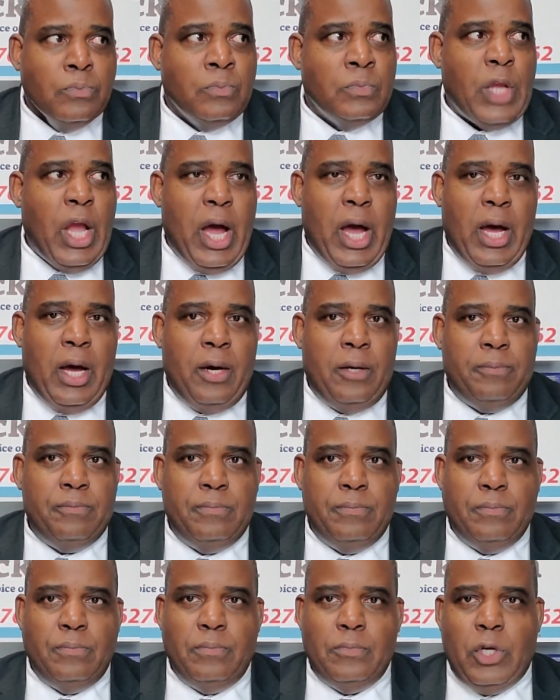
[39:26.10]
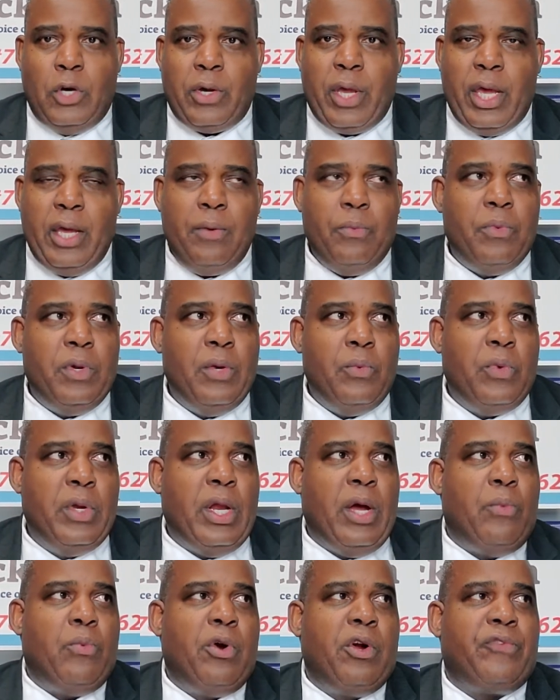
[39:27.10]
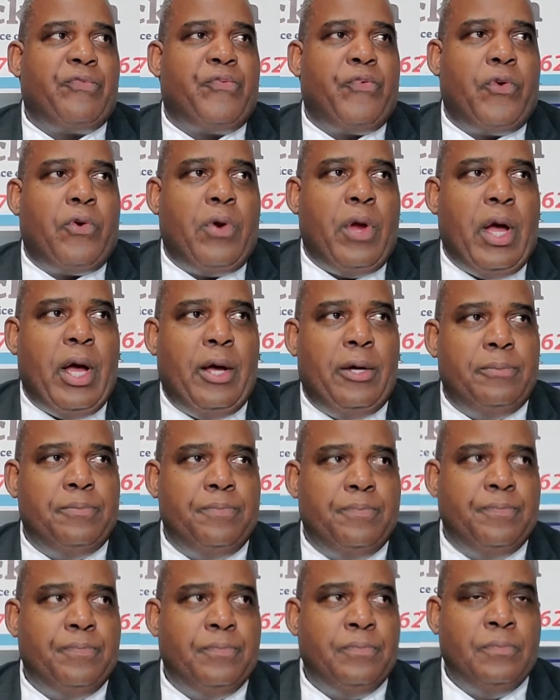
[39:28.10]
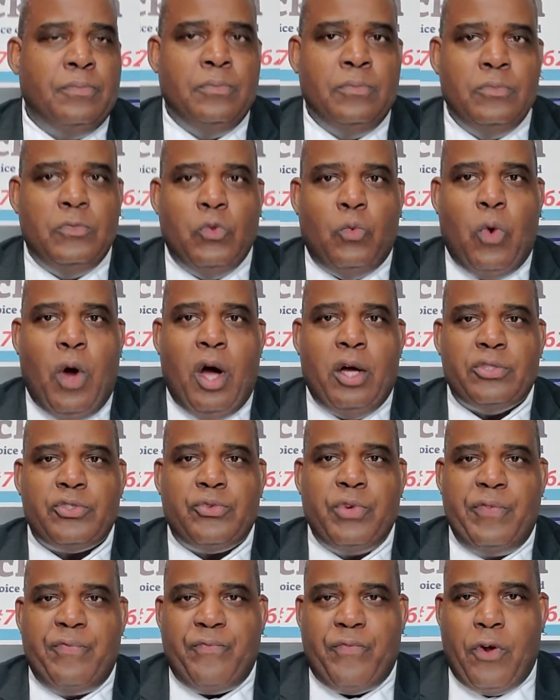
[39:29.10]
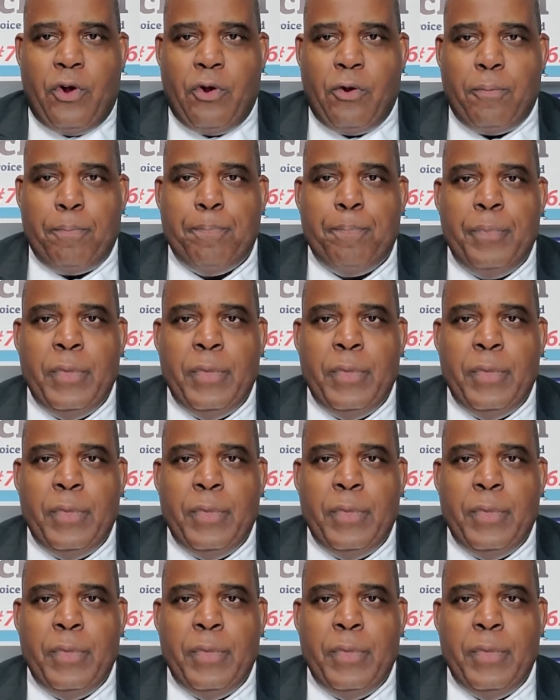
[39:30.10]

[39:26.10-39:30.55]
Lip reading: Okay, when I worked for a Wall Street firm,